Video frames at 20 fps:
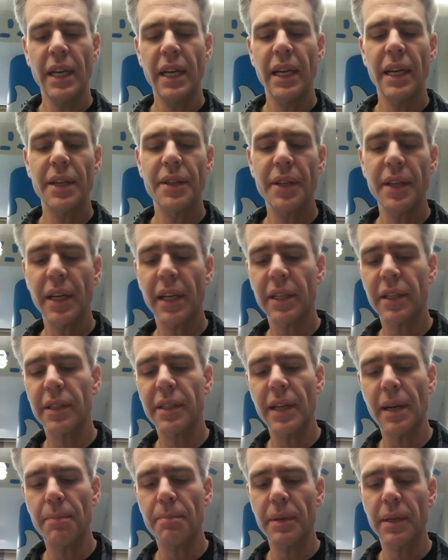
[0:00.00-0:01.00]
and the next
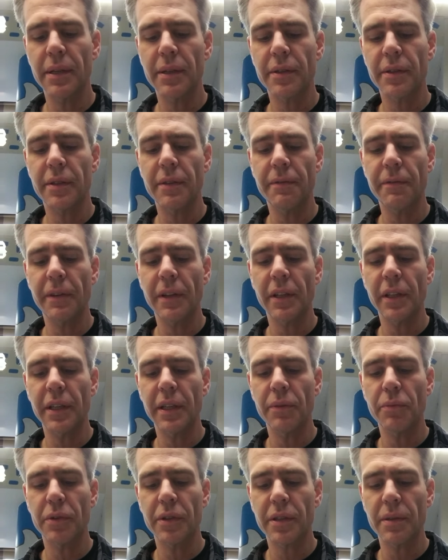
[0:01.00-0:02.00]
step is to fill it
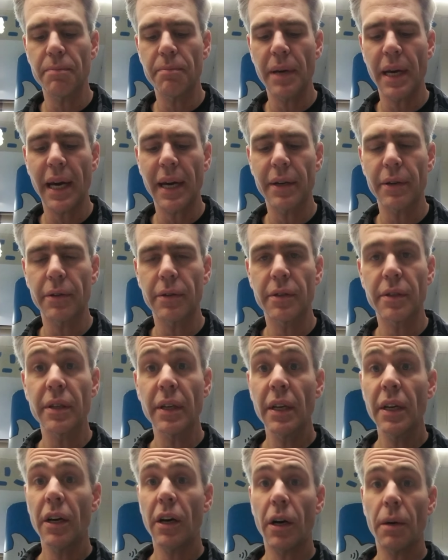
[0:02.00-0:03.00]
in with some patterns.
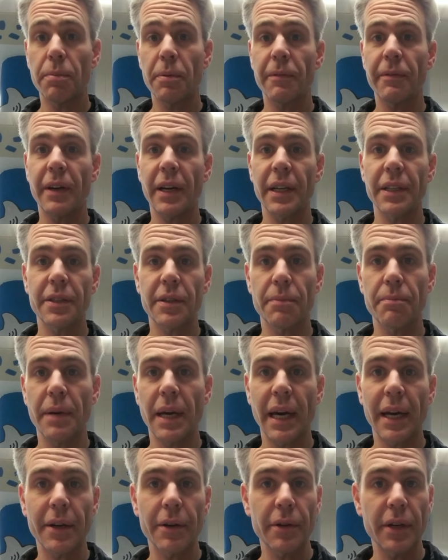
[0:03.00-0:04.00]
I'll provide some
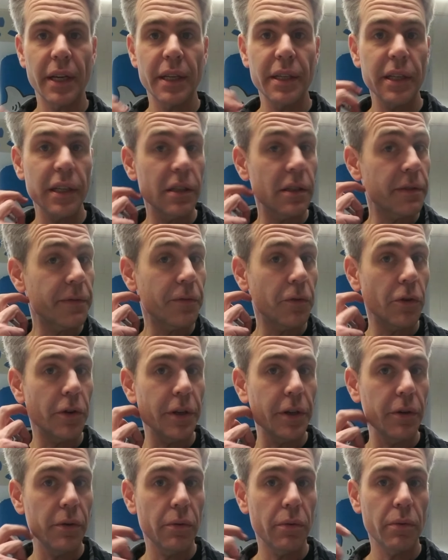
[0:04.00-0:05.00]
pattern ideas for
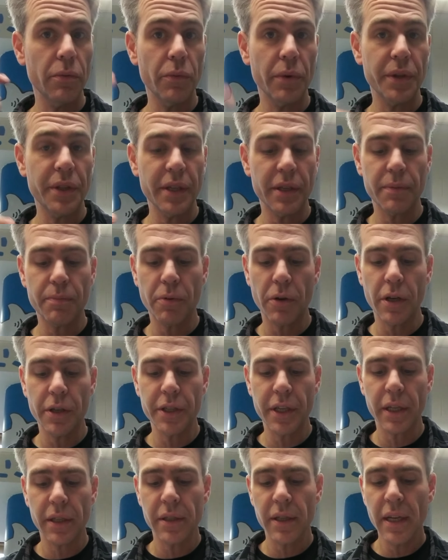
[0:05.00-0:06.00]
you with this
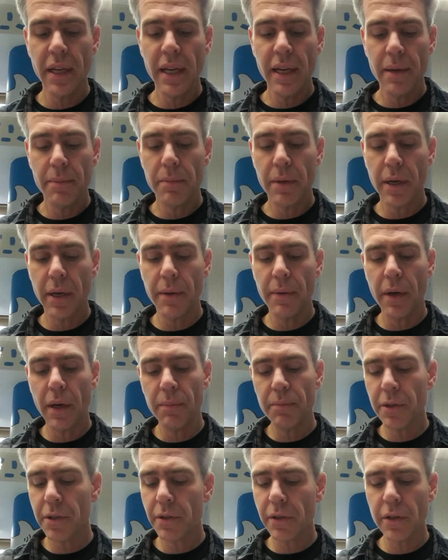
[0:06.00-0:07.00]
project, but
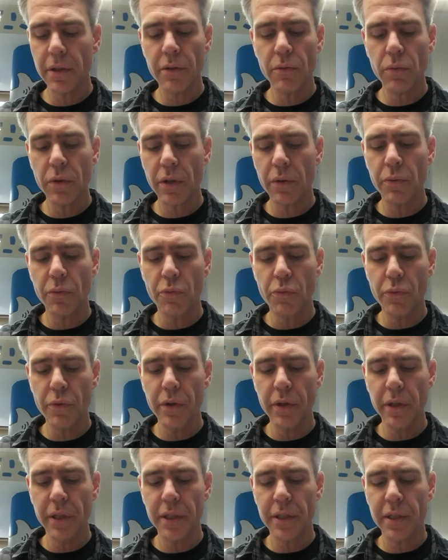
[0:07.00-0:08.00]
I'm just going to work with
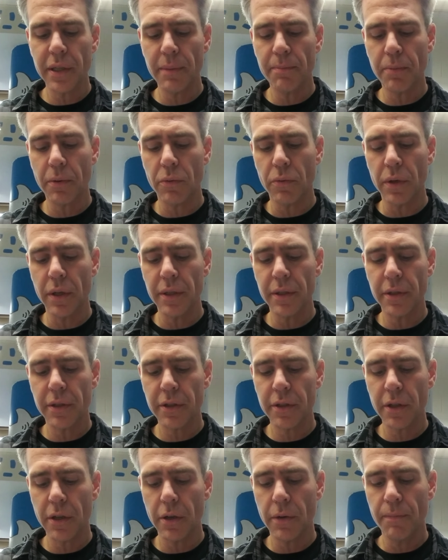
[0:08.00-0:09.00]
really simple ones.
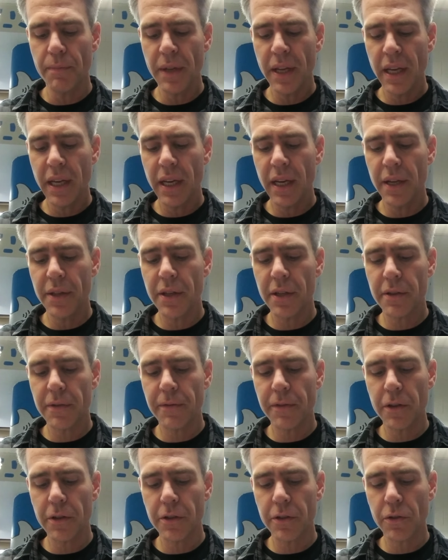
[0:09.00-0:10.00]
So in this
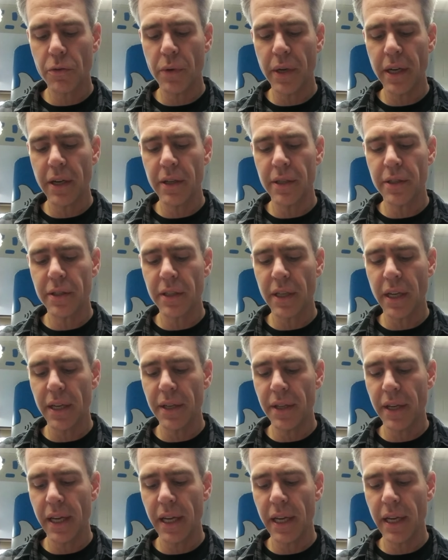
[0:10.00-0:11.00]
first square inside
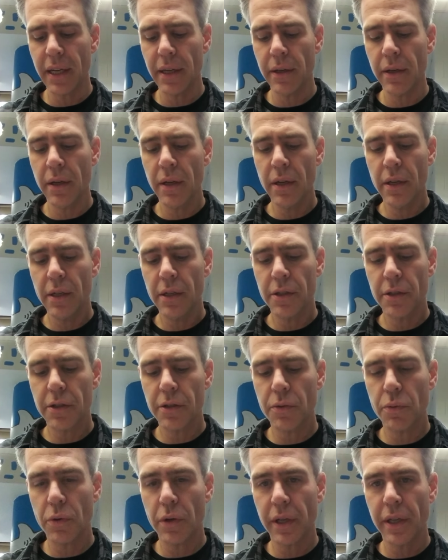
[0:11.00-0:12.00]
the hand,
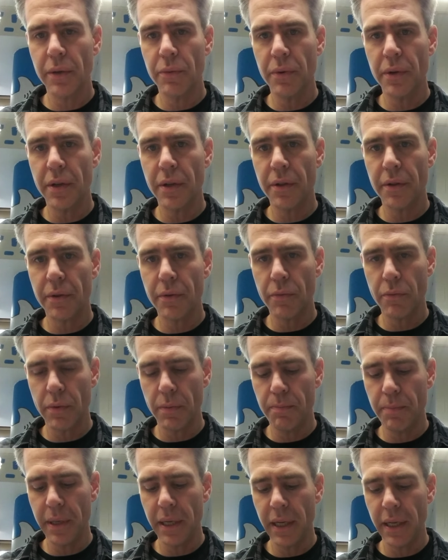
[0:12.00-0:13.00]
just working with
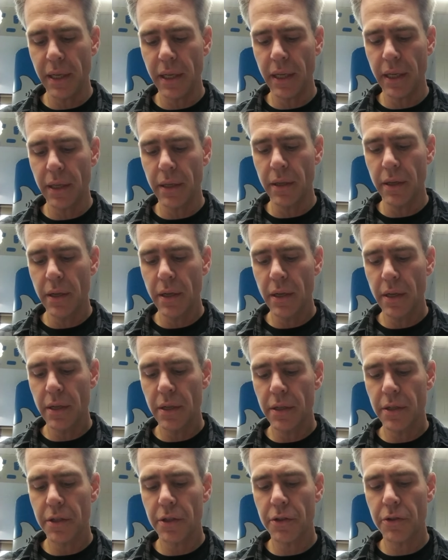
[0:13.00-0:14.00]
repeating
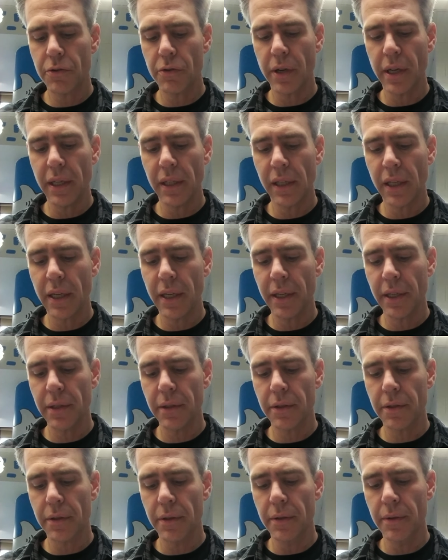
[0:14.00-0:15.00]
straight
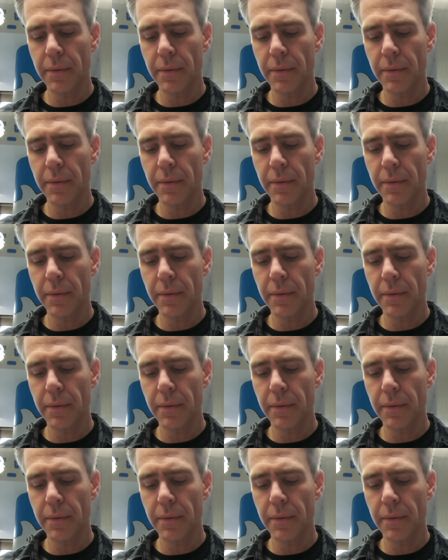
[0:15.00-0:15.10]
lines.